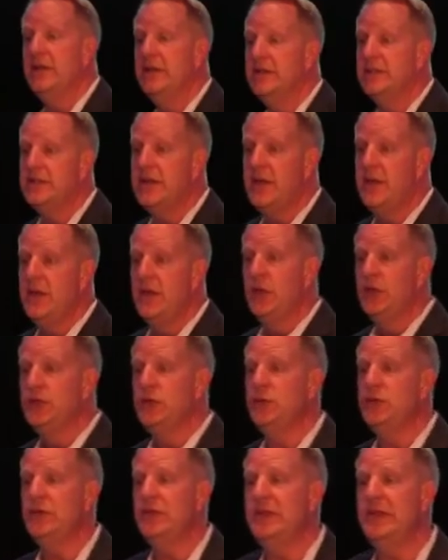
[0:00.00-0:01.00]
it is
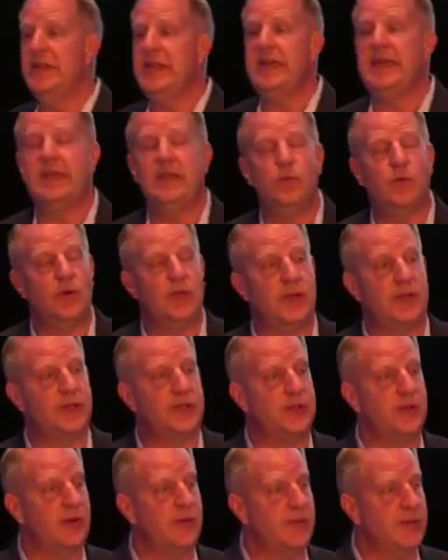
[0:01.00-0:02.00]
to lead with a
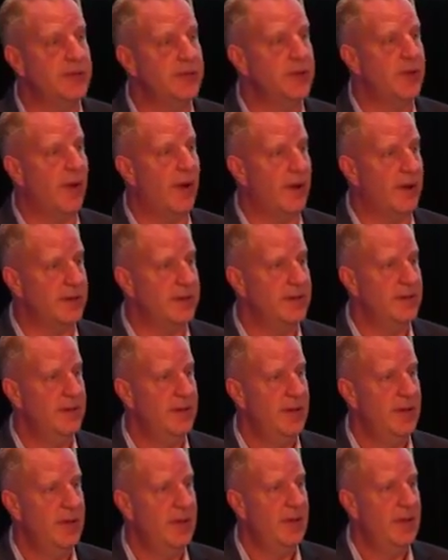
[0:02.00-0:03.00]
servant's heart.
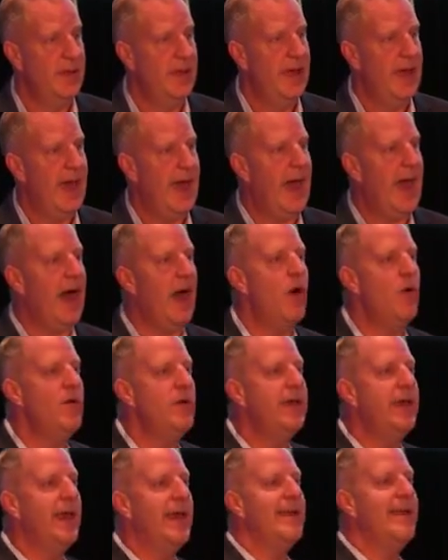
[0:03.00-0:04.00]
How
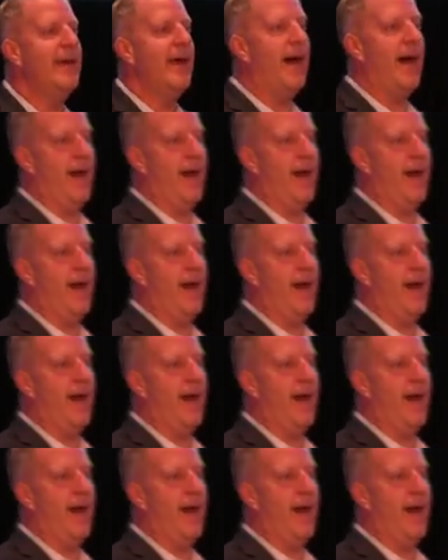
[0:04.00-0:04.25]
can